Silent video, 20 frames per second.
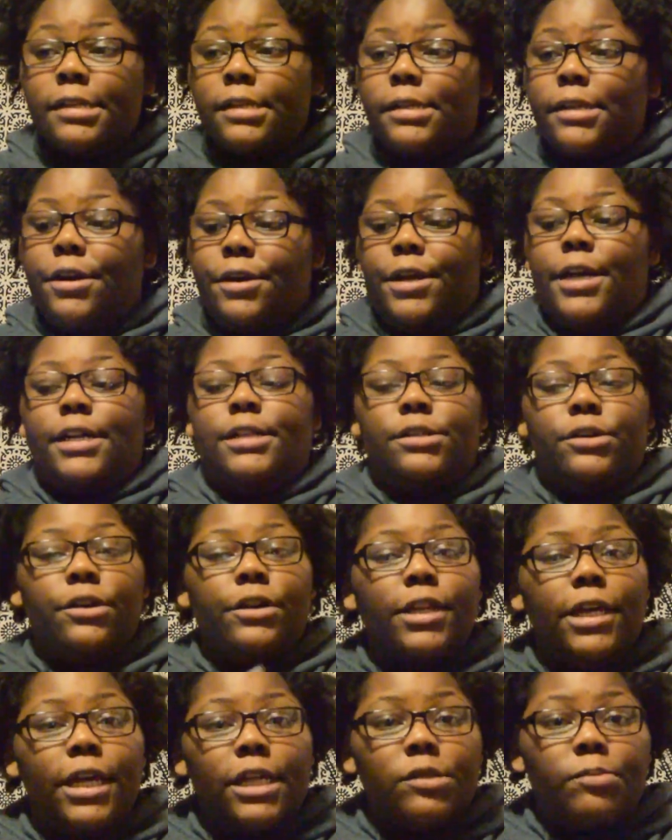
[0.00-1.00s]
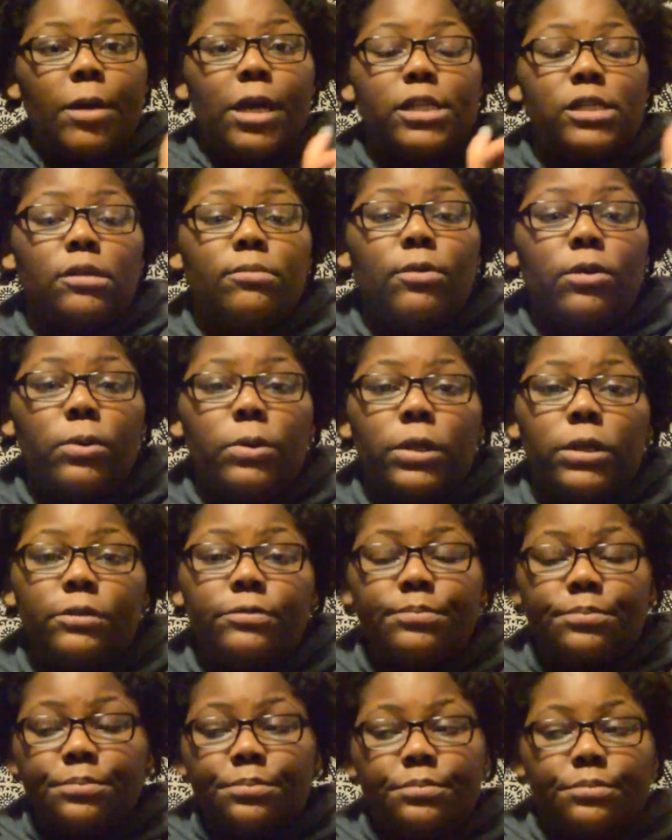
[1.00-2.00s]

Start as early as possible.